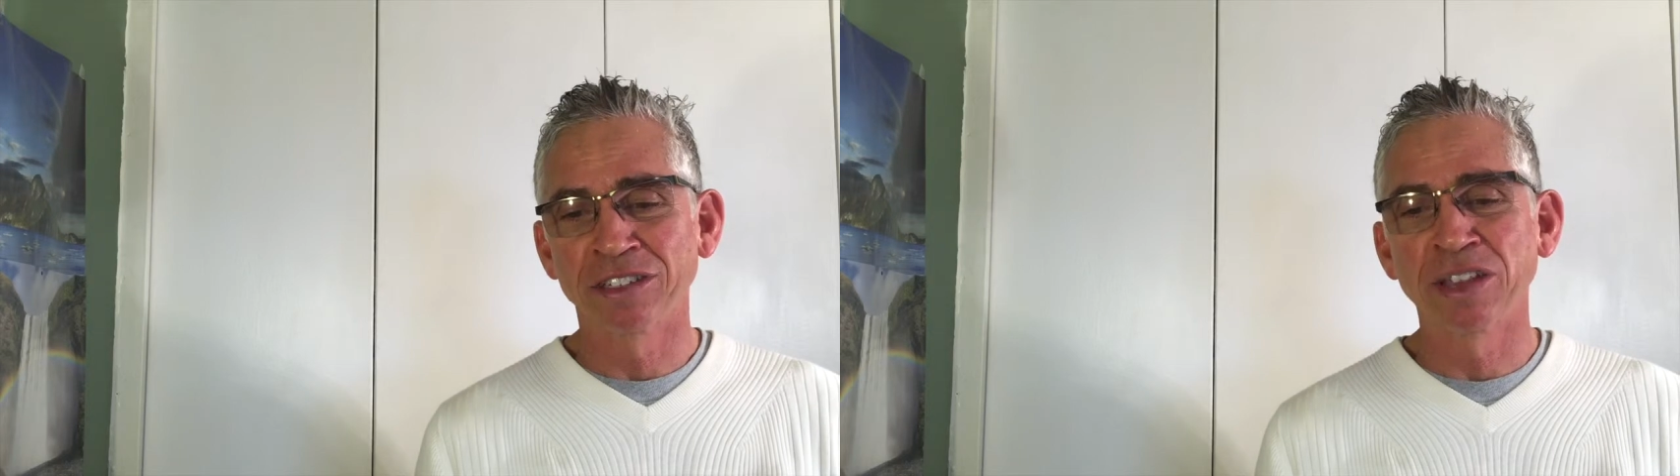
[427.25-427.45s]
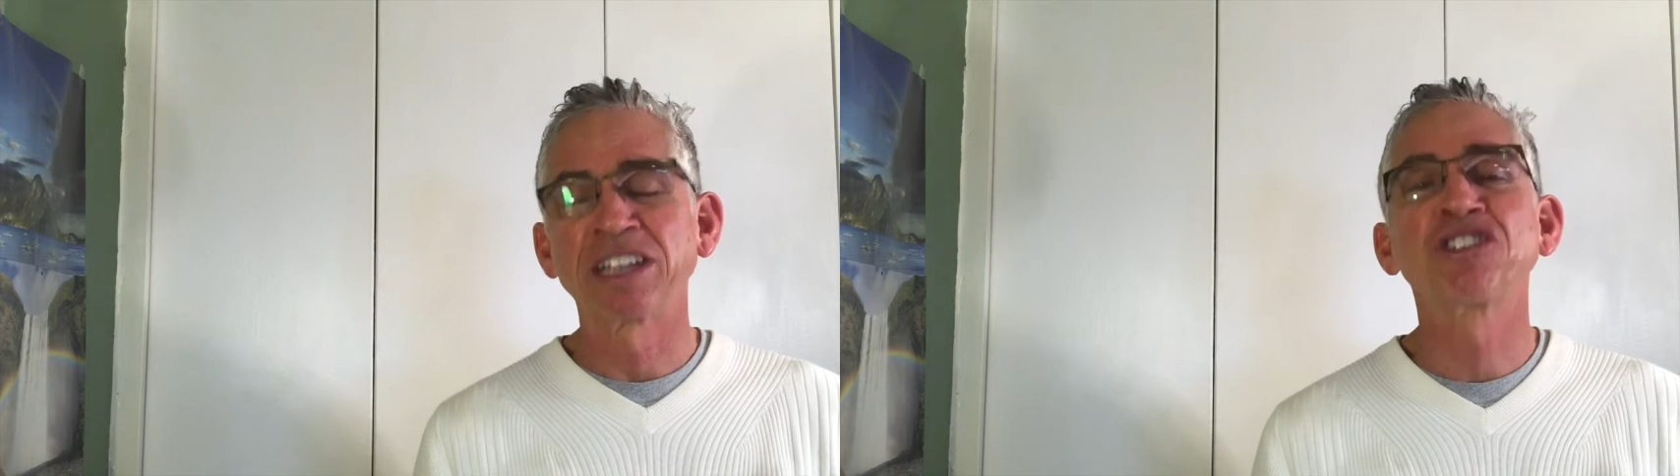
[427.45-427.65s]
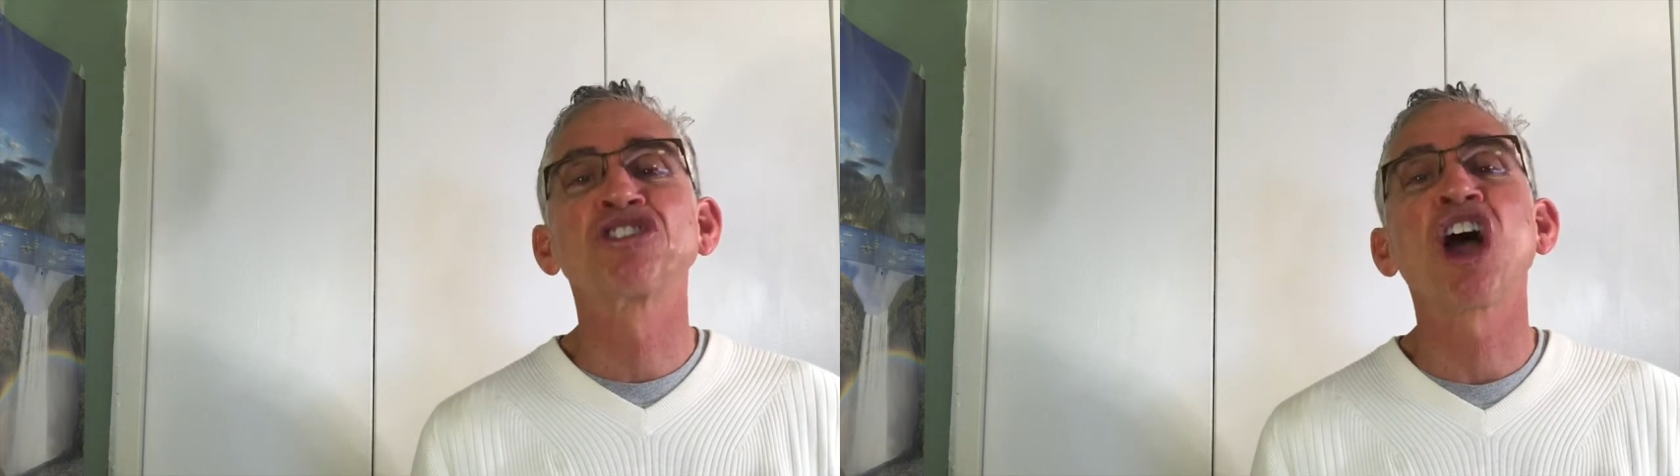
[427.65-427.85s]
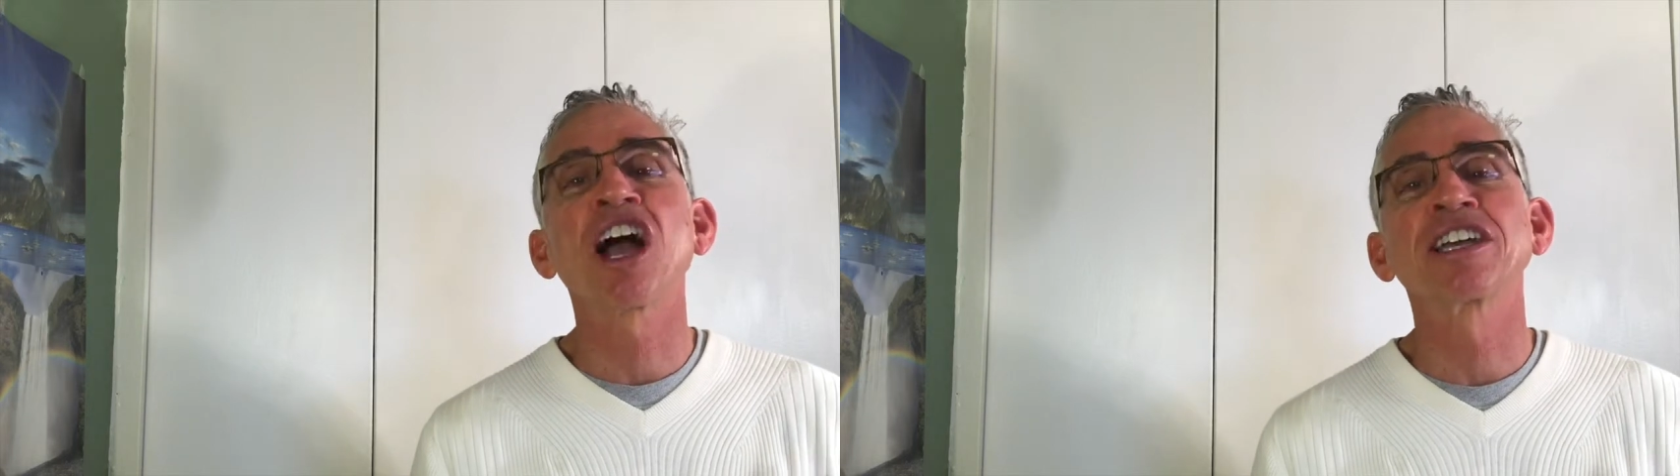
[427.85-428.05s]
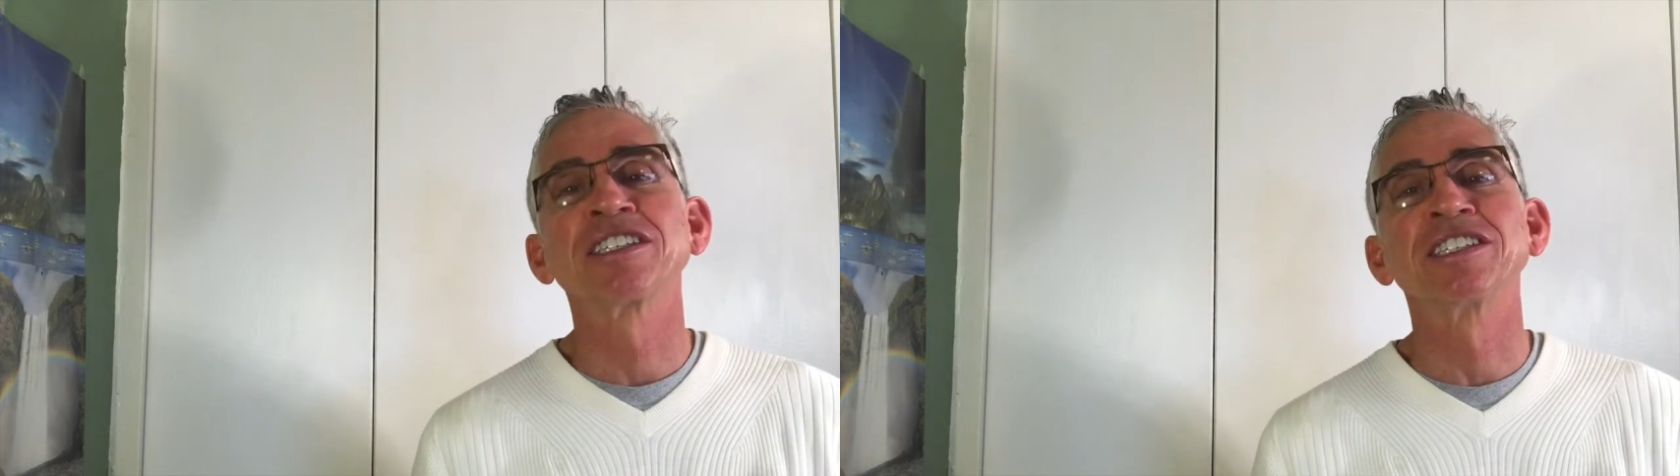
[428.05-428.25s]
so that
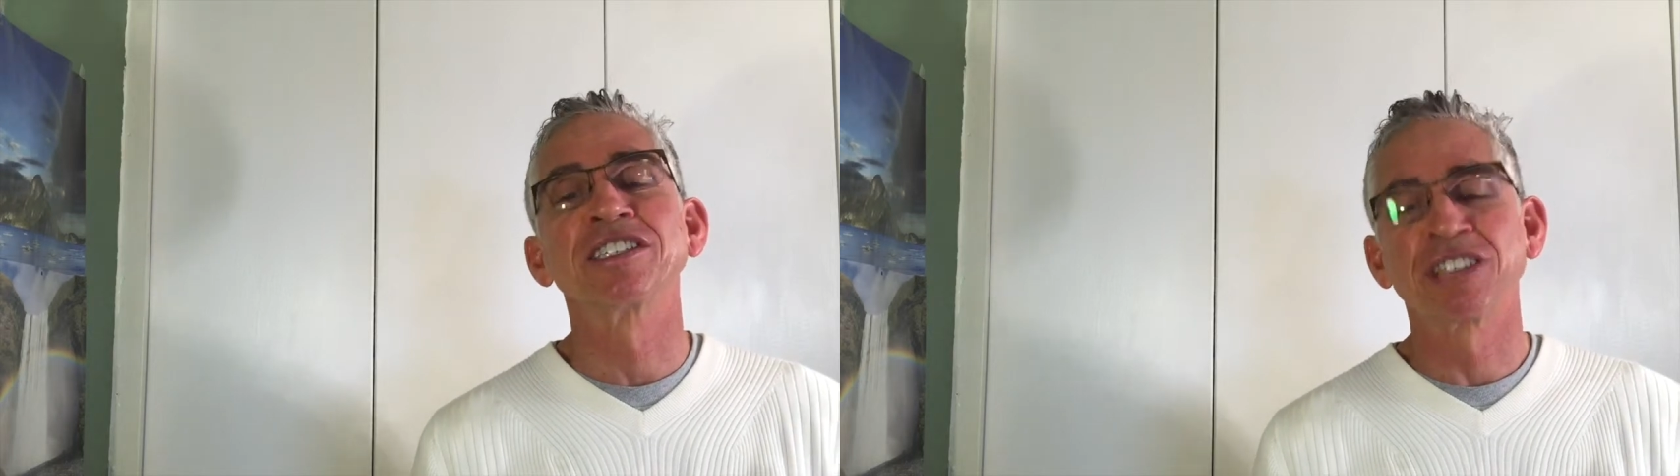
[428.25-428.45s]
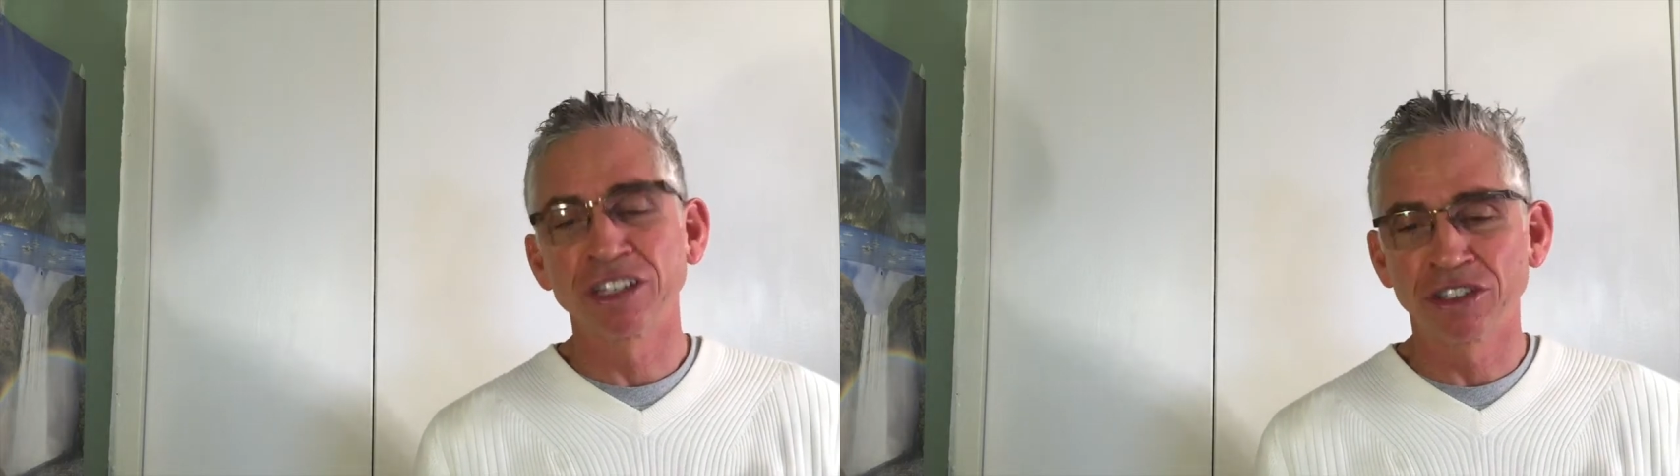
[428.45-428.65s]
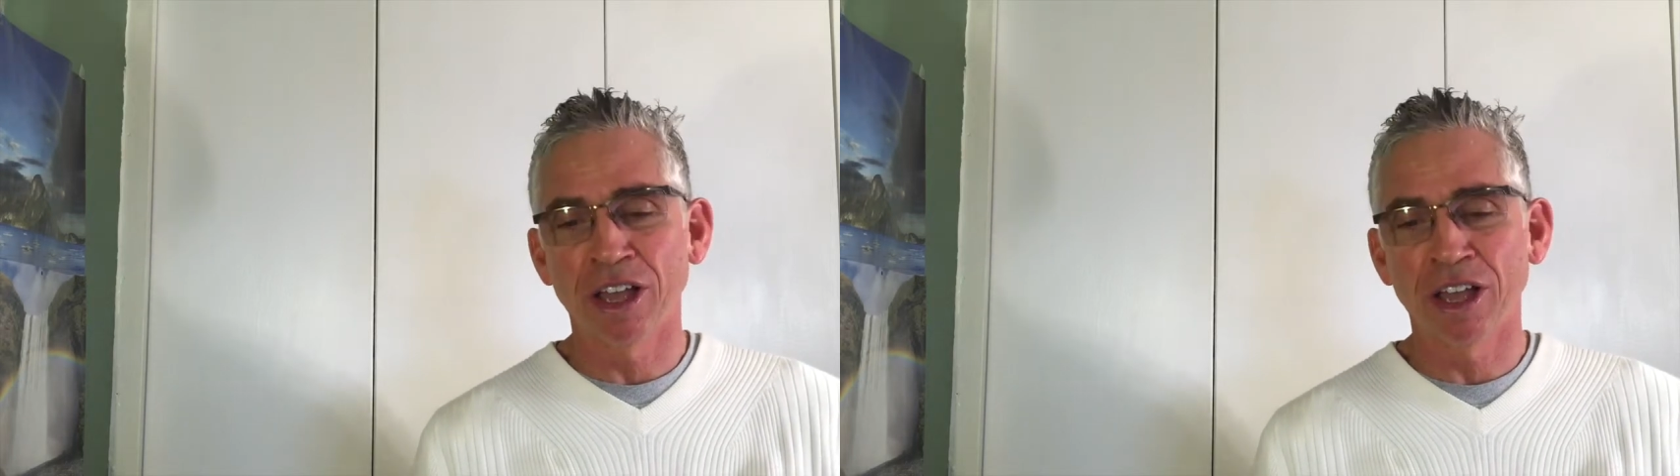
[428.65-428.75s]
shock isn't such